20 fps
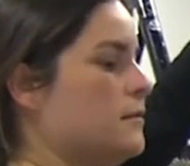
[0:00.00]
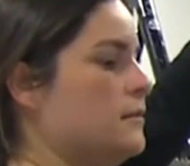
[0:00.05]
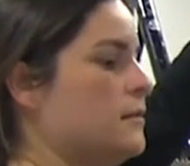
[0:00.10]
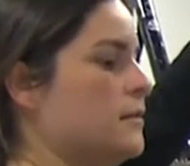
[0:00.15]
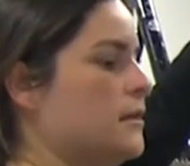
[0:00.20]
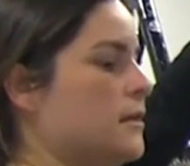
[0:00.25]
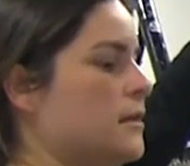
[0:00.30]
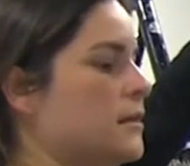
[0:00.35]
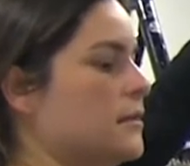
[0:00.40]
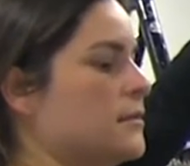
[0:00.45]

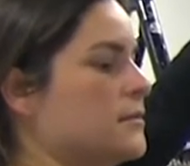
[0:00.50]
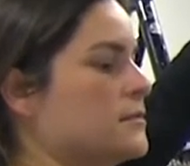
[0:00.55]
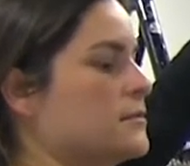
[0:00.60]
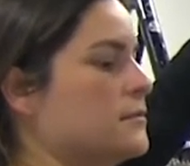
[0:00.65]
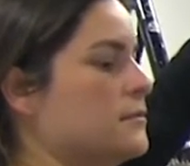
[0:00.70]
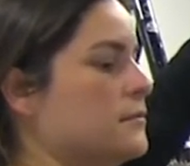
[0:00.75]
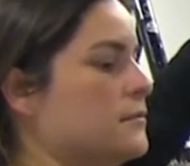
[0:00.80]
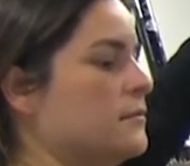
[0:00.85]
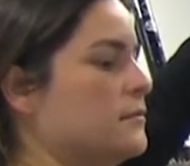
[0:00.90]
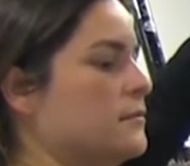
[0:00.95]
And
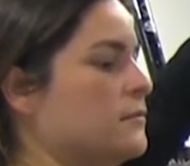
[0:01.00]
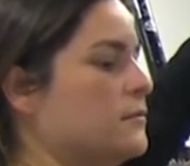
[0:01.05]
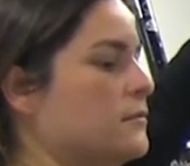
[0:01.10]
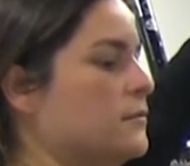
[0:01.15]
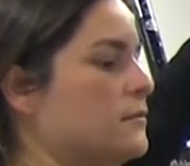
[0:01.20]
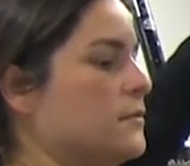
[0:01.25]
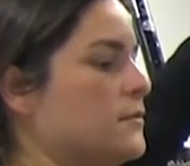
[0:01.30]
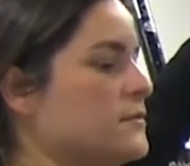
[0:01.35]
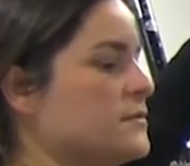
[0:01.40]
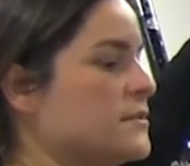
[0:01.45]

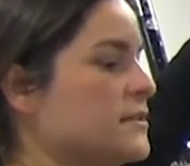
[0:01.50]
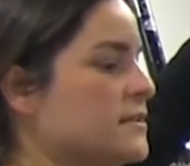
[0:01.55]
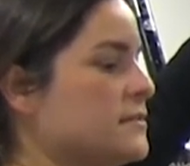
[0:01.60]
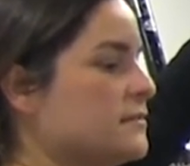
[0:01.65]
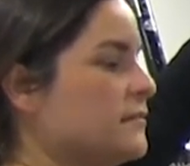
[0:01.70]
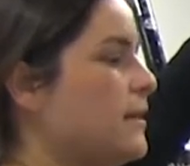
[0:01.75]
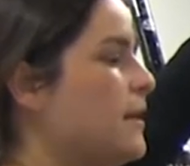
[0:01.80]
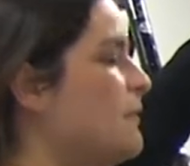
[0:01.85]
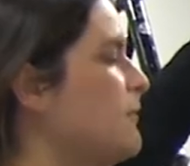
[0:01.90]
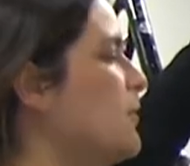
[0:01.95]
use this
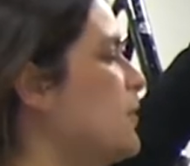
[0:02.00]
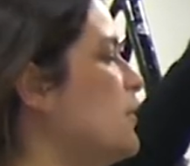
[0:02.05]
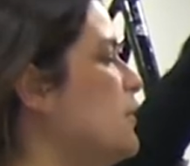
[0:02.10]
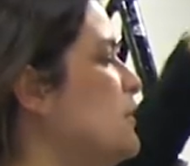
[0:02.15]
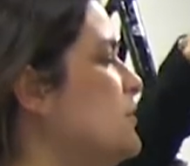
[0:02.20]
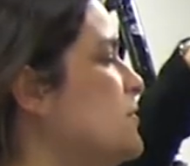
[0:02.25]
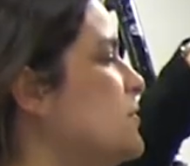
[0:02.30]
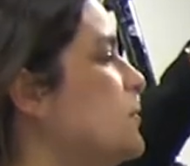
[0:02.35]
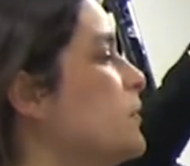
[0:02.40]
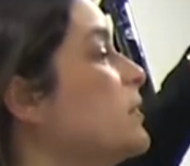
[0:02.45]
lever
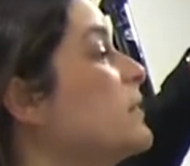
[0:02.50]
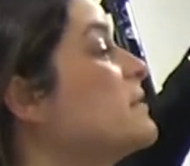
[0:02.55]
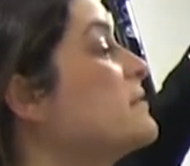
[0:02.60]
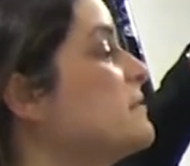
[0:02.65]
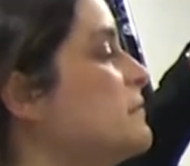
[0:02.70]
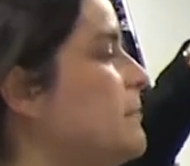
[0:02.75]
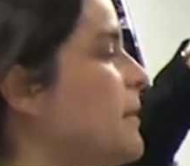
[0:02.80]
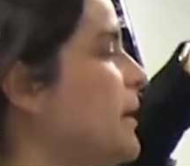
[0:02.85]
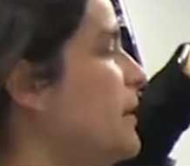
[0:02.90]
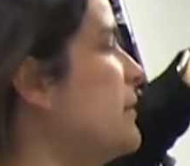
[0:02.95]
to release
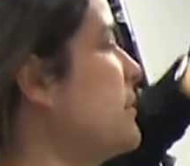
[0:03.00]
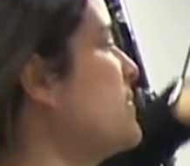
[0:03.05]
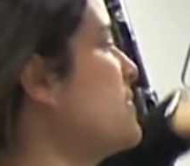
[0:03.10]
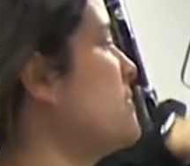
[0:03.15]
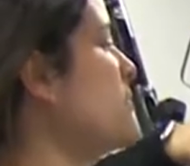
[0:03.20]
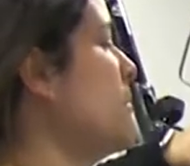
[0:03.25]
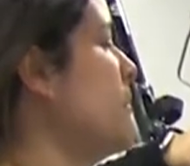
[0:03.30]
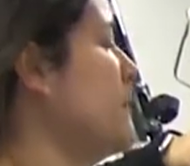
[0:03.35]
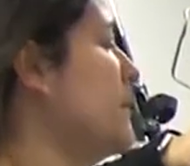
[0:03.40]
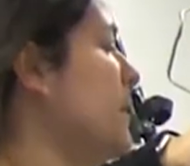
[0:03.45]
the mechanism up